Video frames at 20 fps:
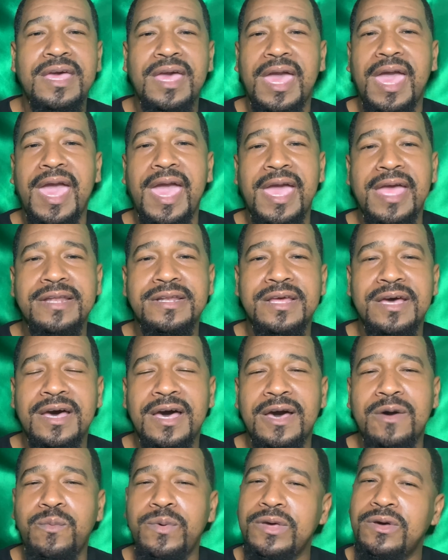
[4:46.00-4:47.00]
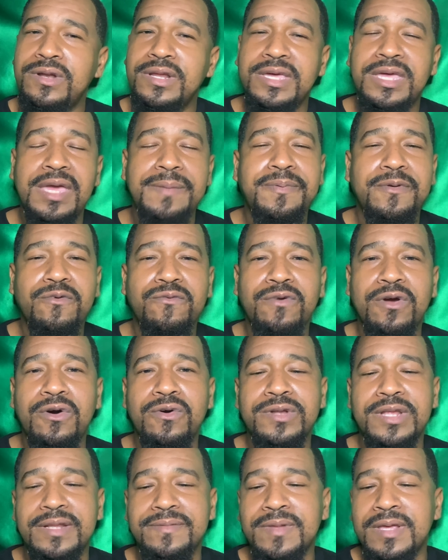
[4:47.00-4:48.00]
And uh, we're going to keep it
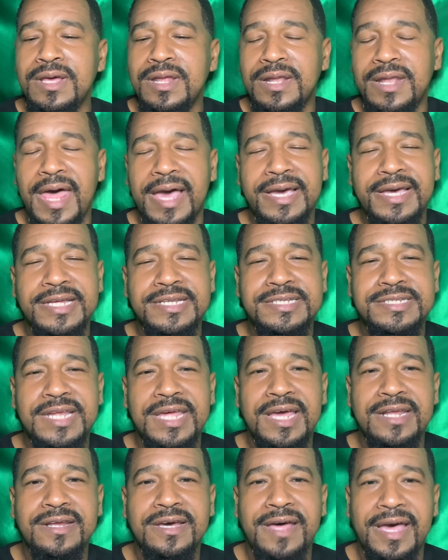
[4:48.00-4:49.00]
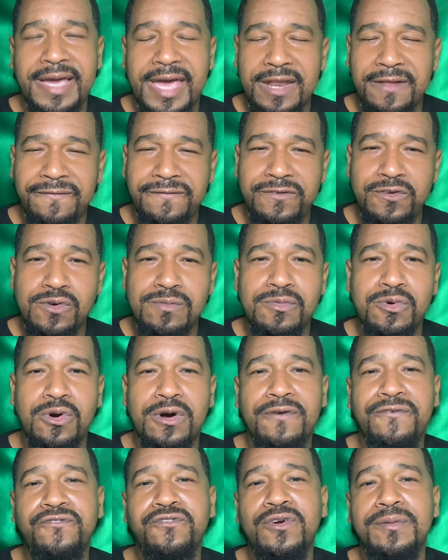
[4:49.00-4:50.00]
rolling. Like I said, uh, I got a few
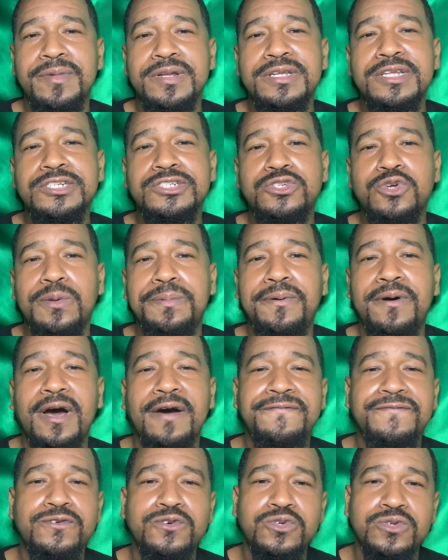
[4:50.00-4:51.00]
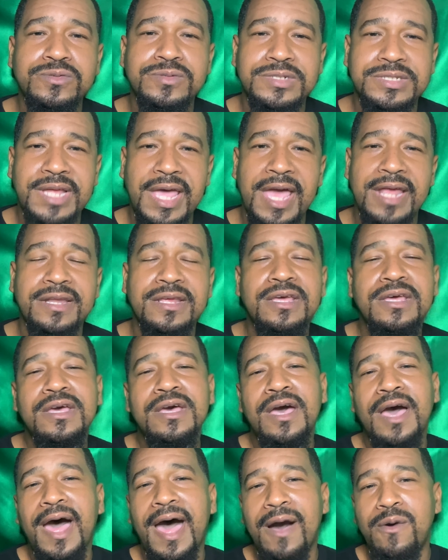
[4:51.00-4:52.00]
more from Initio Parfums that
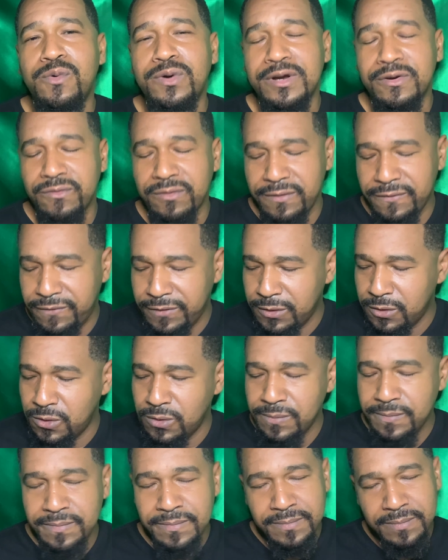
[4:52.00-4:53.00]
I want to review.